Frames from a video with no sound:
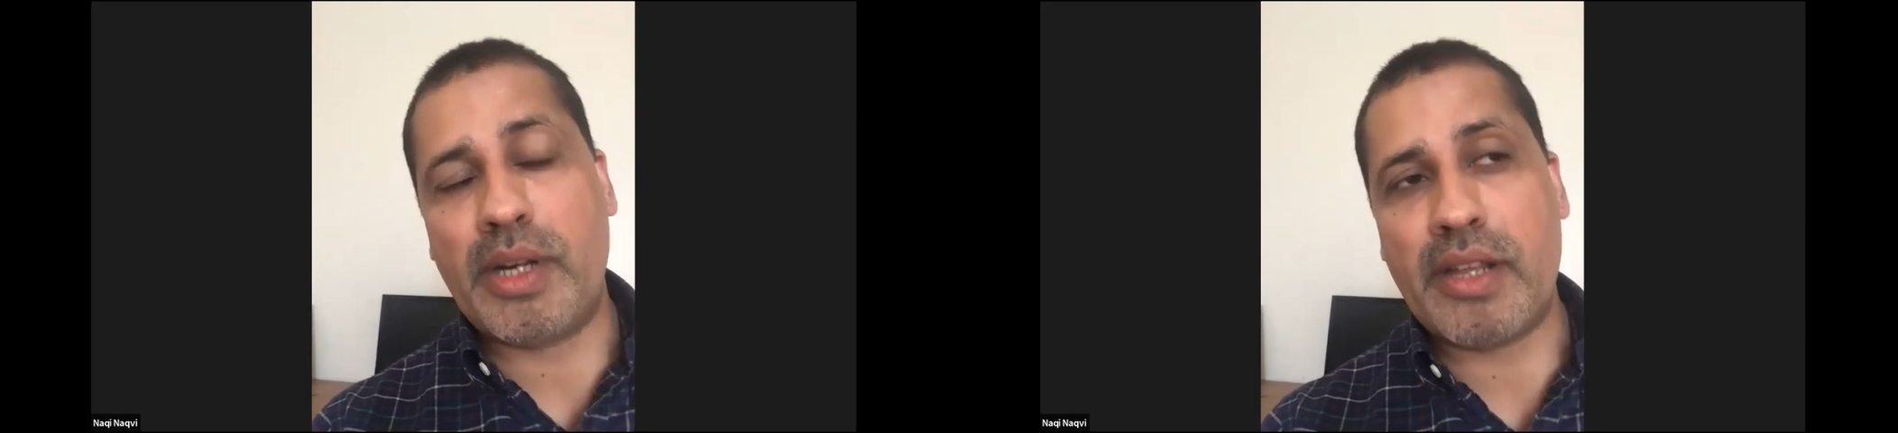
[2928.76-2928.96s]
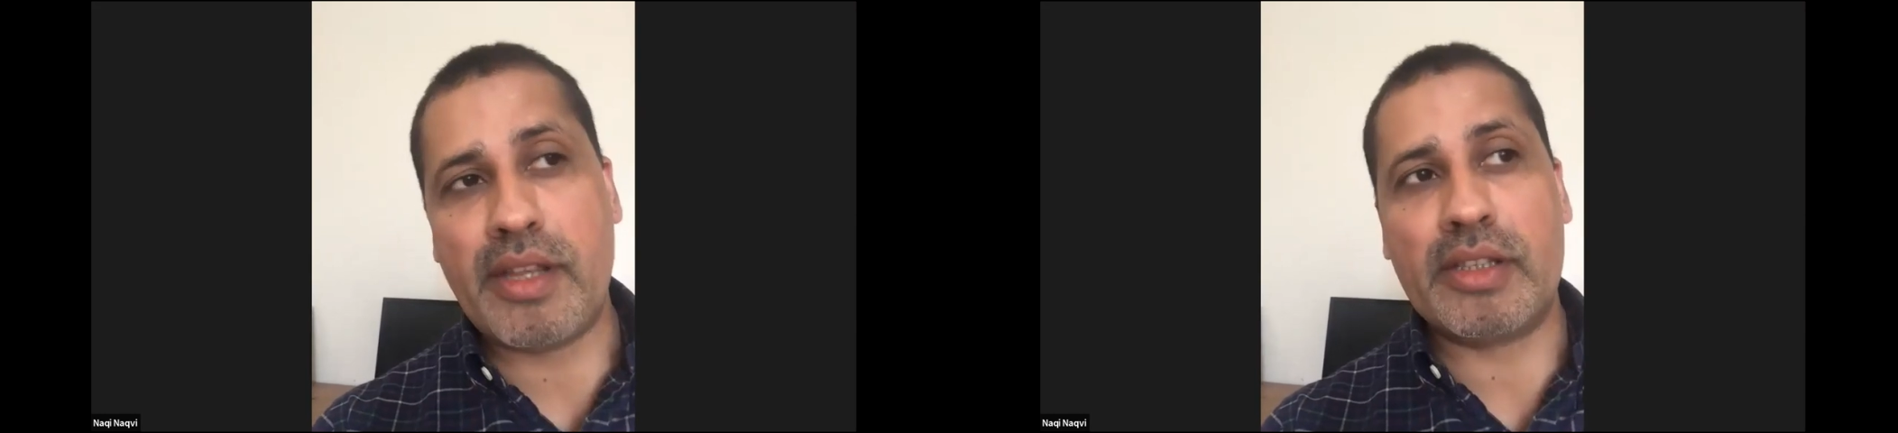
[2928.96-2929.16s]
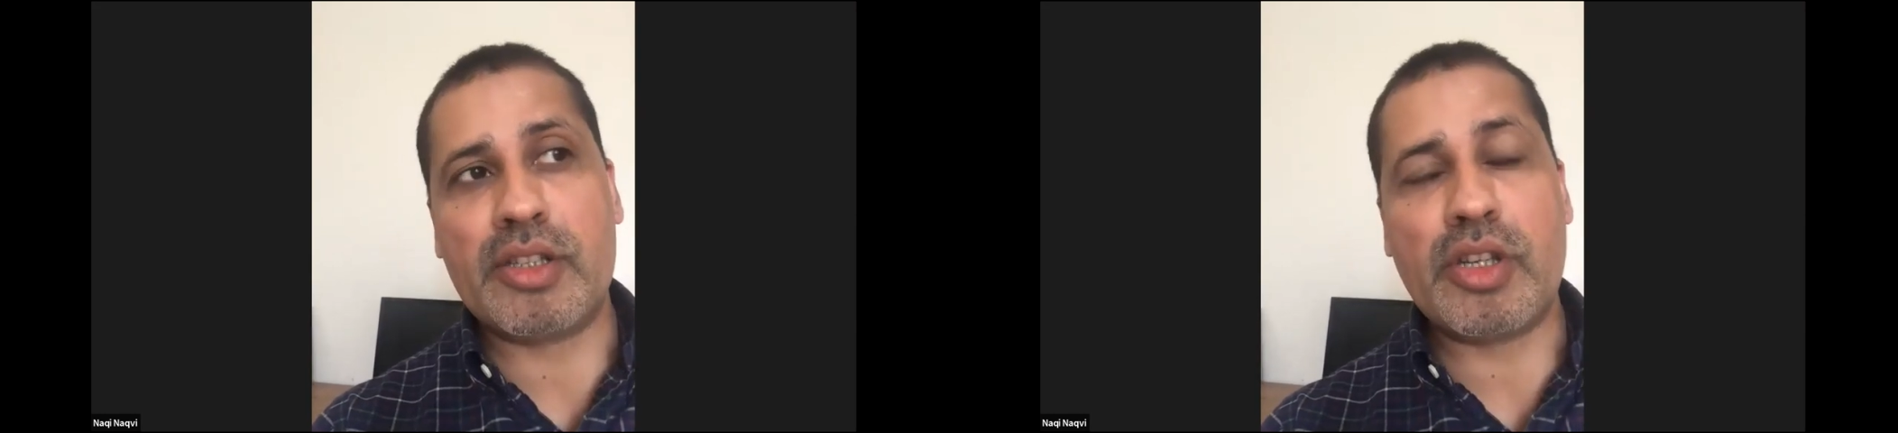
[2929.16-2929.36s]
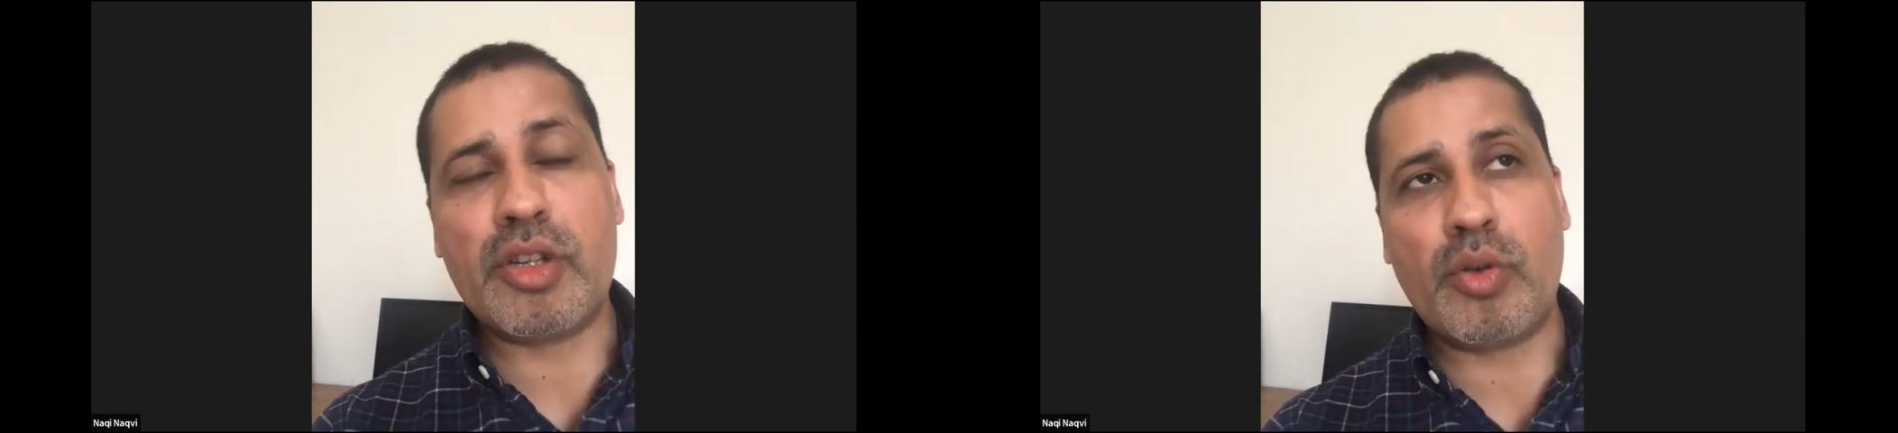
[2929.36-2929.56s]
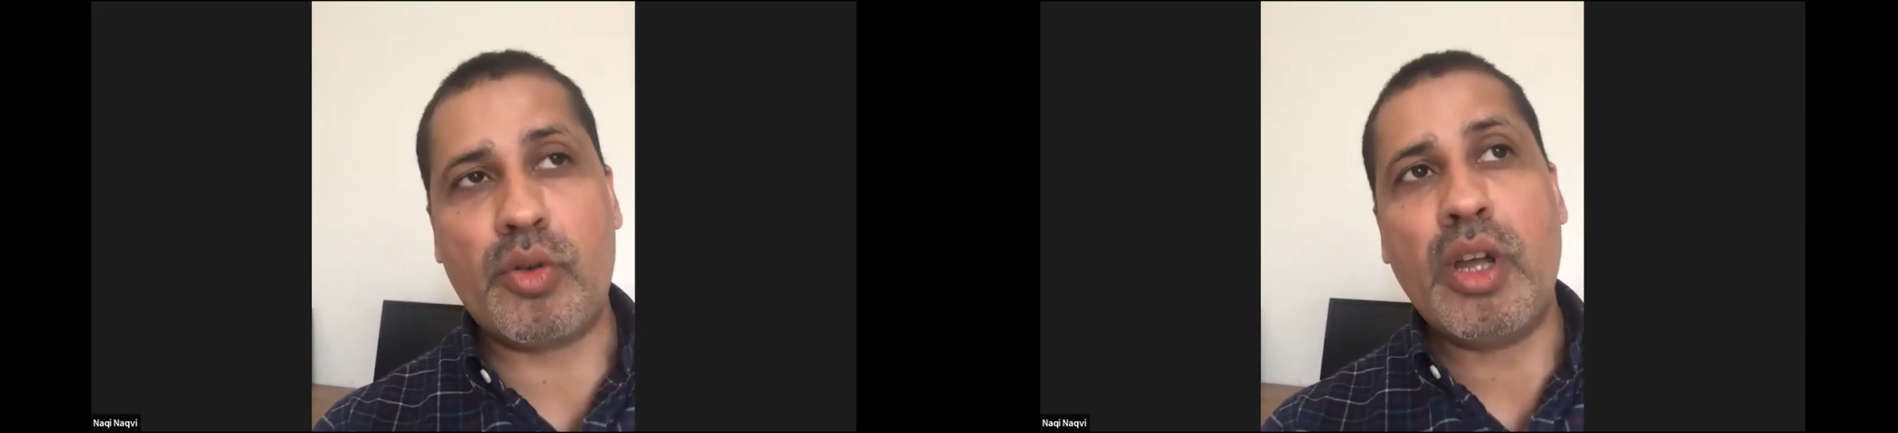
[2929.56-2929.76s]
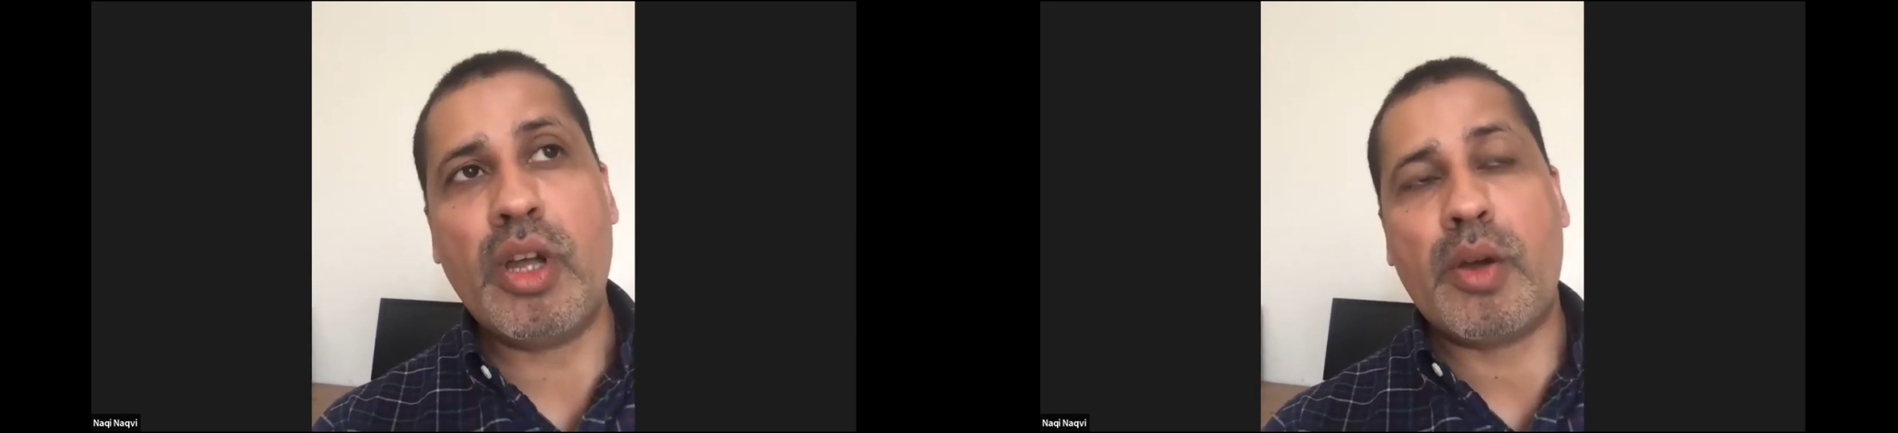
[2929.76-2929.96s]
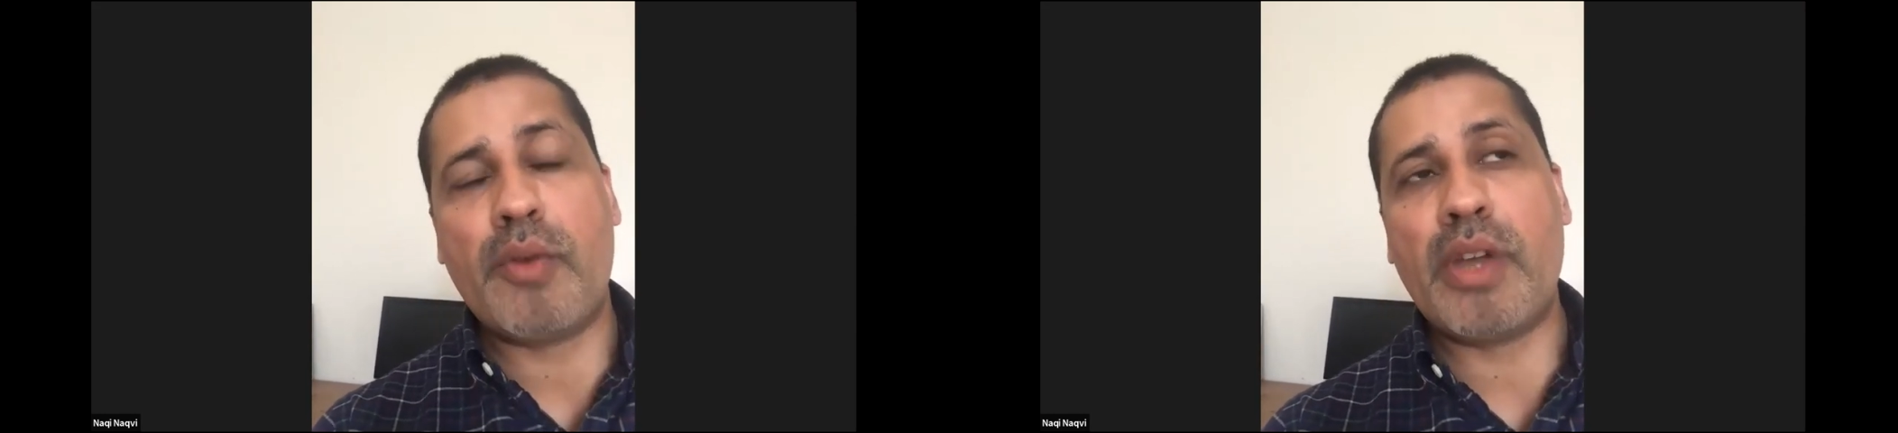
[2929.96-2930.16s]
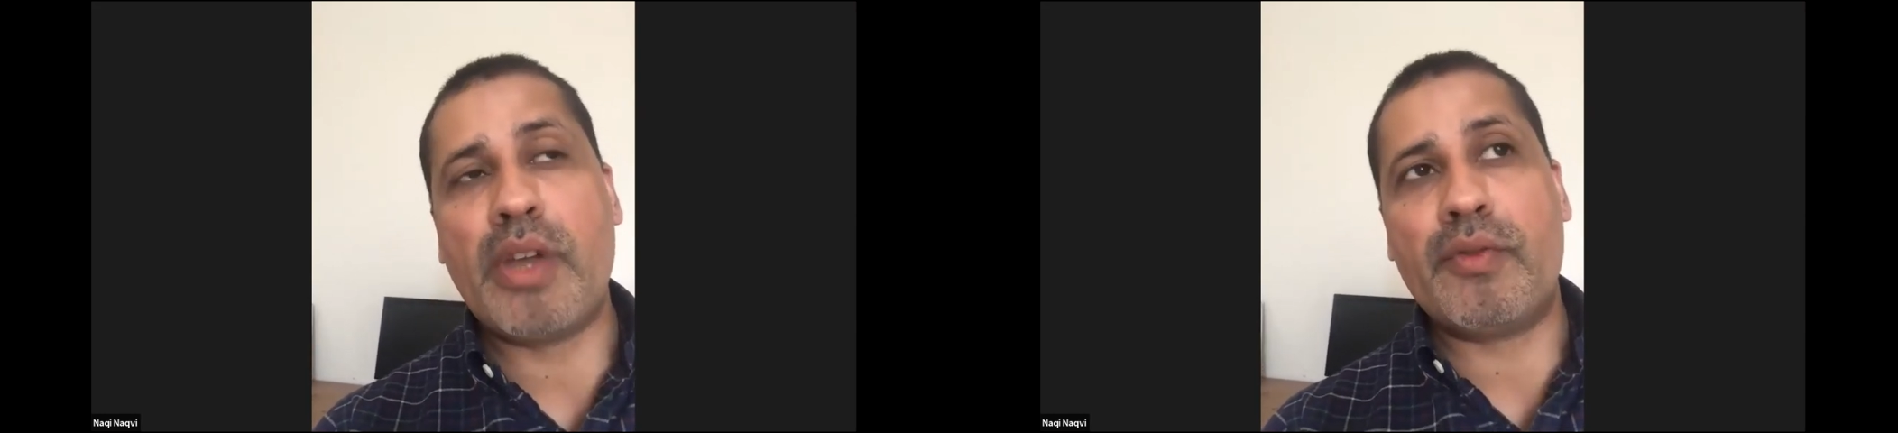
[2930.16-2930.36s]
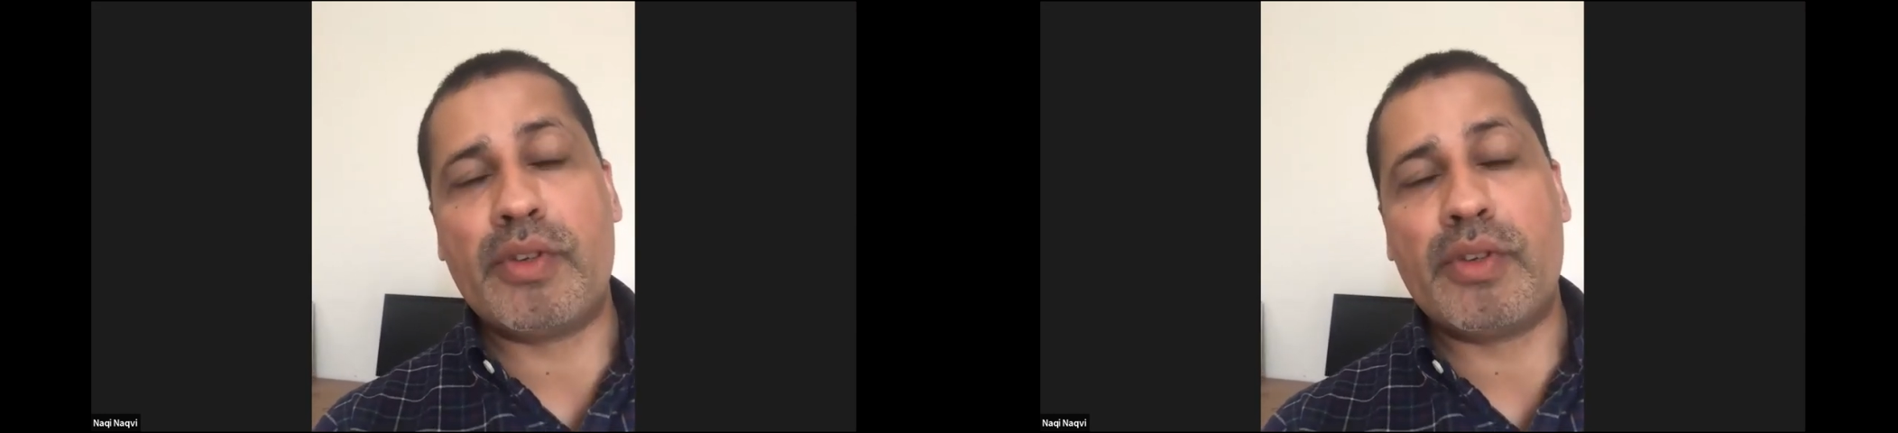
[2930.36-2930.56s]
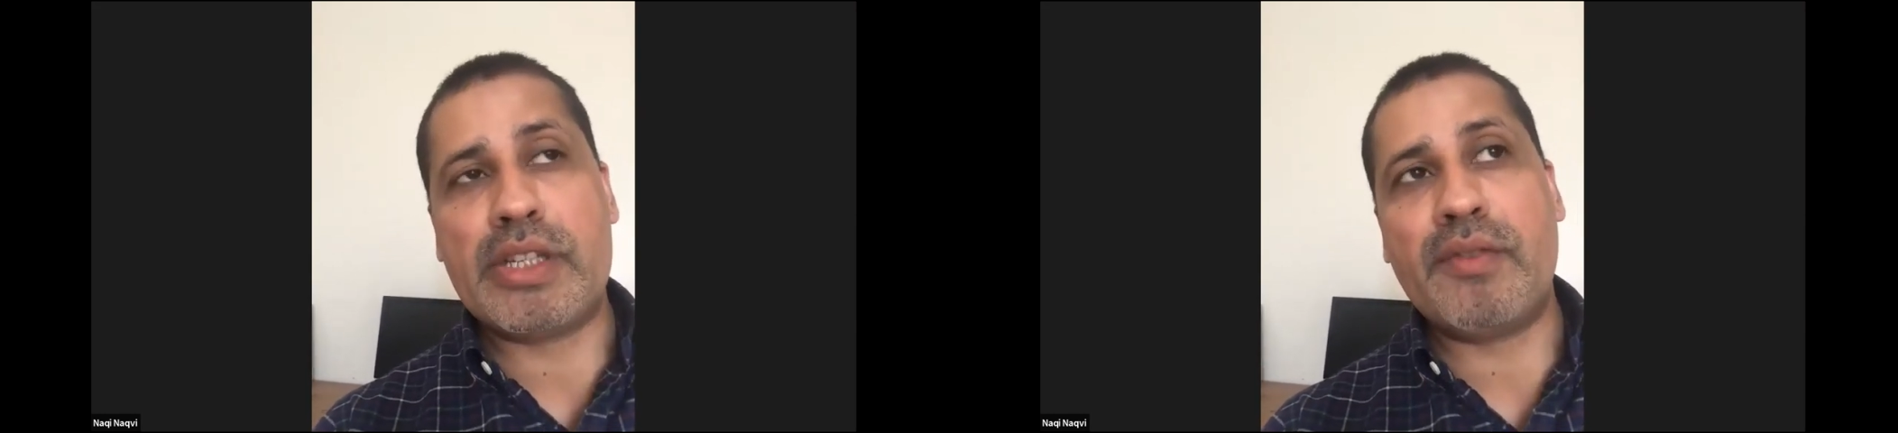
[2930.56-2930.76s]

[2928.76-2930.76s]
few days they will be raising this issue.